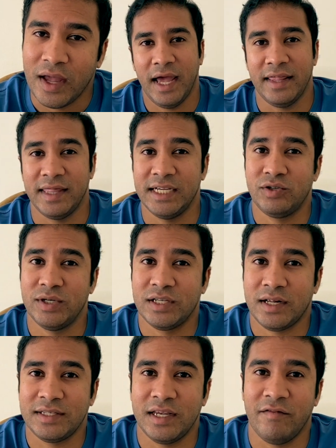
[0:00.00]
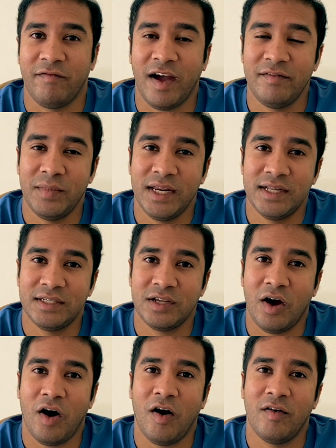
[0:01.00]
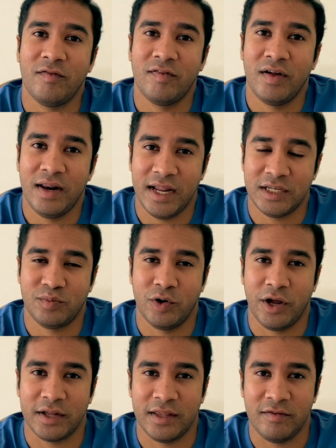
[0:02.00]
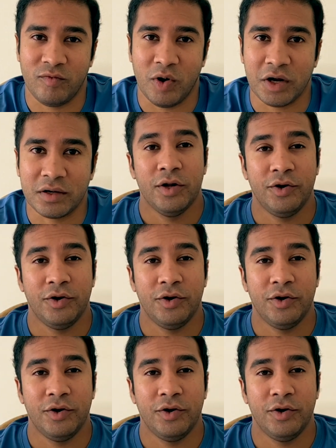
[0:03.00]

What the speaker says: And this results in 5 minutes of less productive work.